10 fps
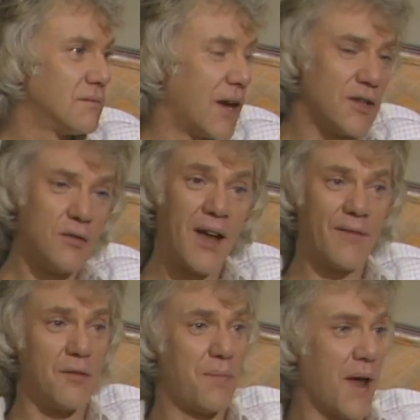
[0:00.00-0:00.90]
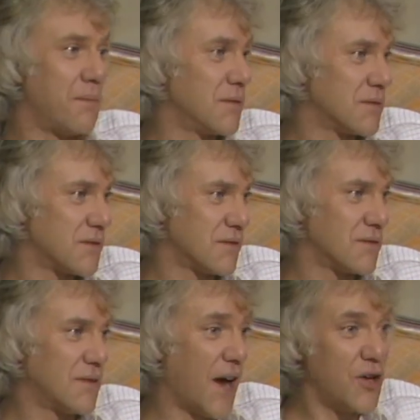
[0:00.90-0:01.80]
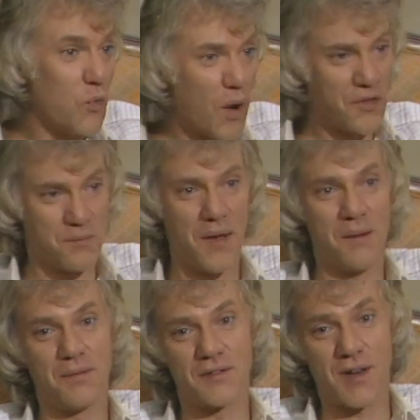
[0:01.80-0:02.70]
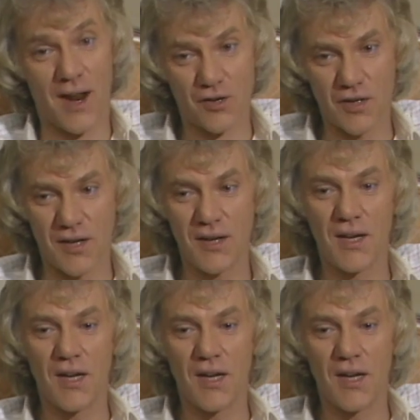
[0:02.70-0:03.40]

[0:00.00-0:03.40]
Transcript: I don't have the papers. I don't want the papers, actually.